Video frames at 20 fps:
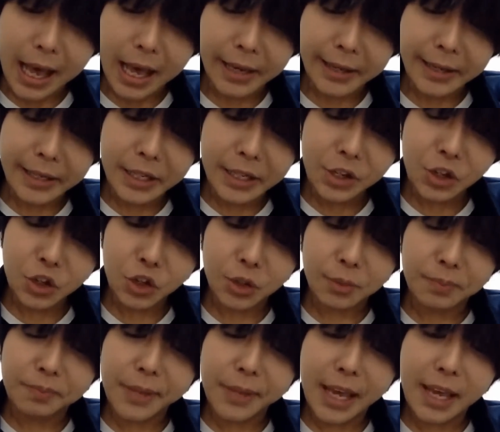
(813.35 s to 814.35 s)
I
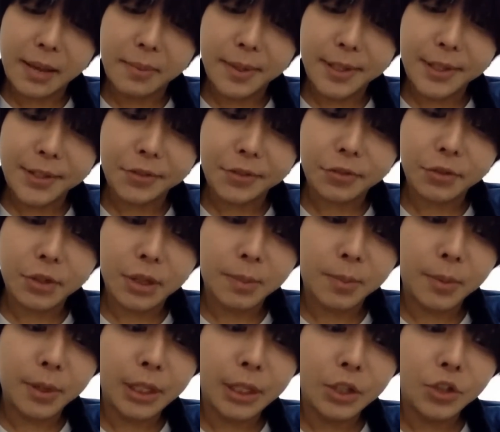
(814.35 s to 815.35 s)
urge Amos to
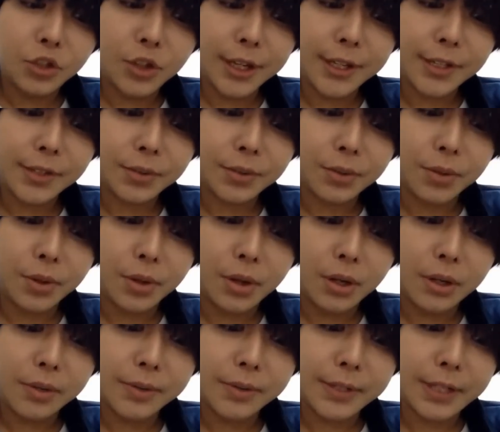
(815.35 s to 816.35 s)
apologize to
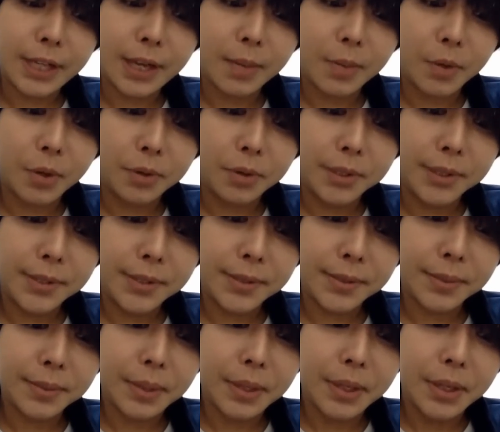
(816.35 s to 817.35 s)
all
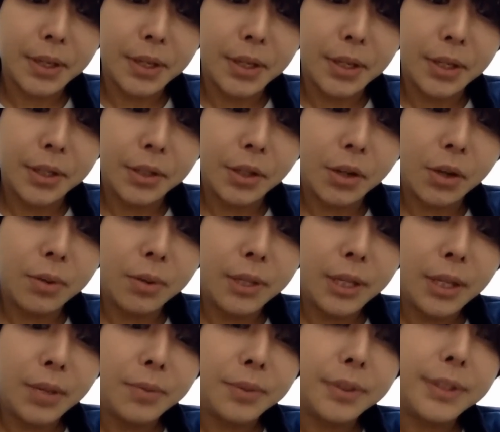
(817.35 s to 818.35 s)
Singaporeans. Not
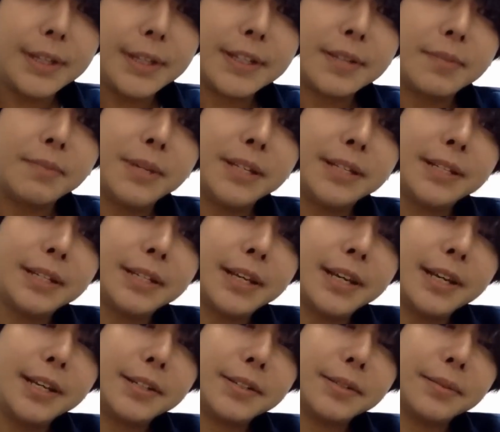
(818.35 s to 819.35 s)
only would this
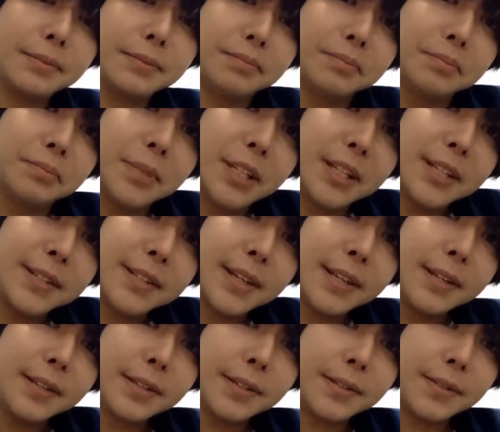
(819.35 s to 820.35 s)
mitigate his
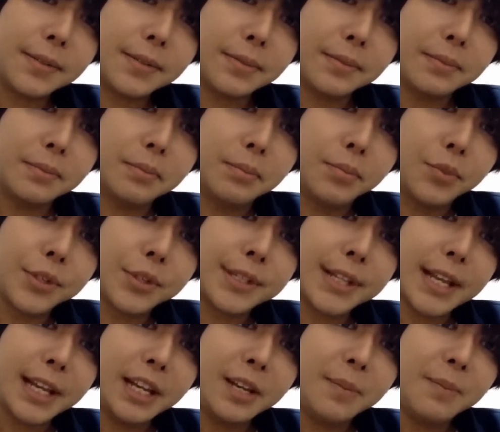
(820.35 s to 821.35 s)
sentence, most
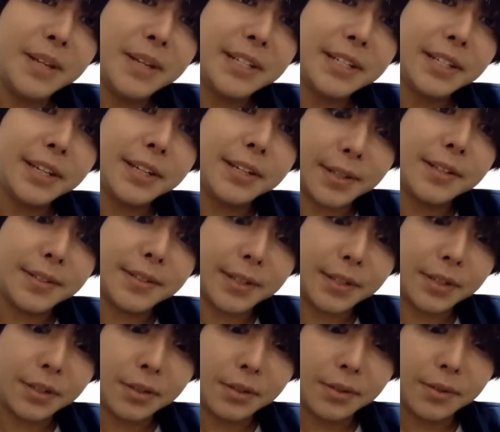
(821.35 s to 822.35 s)
likely mitigate his
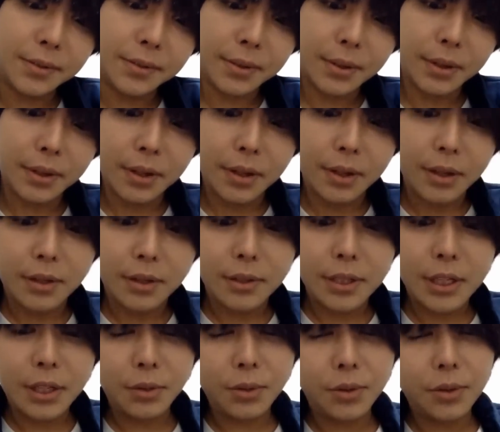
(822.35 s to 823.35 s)
sentence,
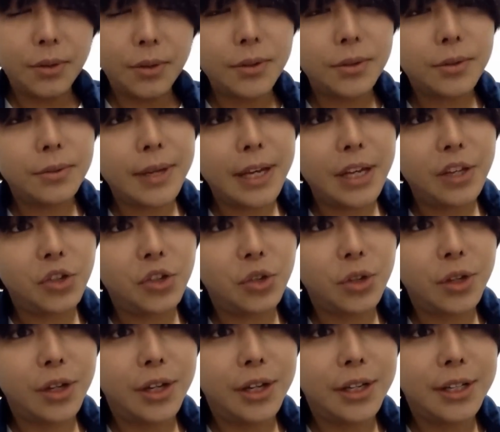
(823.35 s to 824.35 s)
it would also
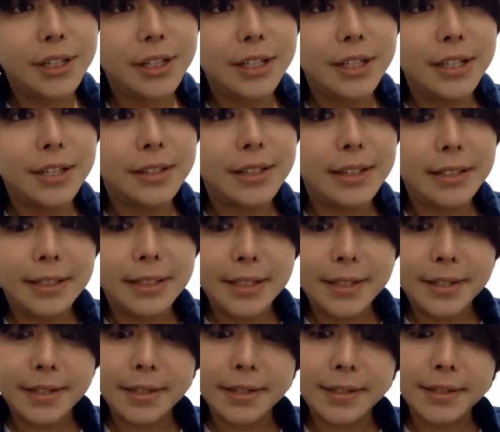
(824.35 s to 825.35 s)
ensure that
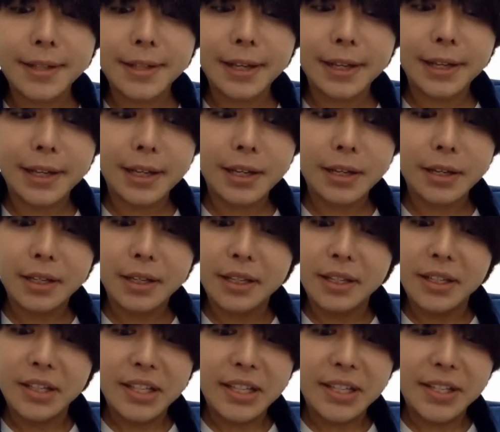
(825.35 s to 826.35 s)
this saga
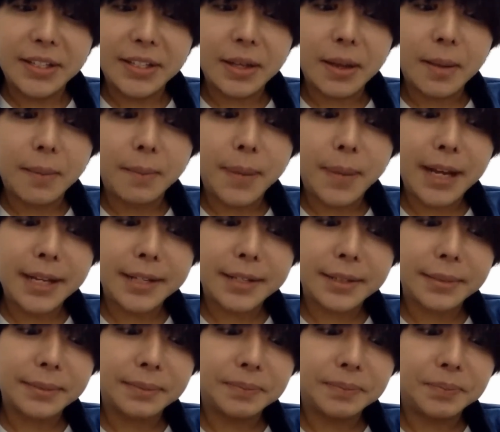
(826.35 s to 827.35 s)
is but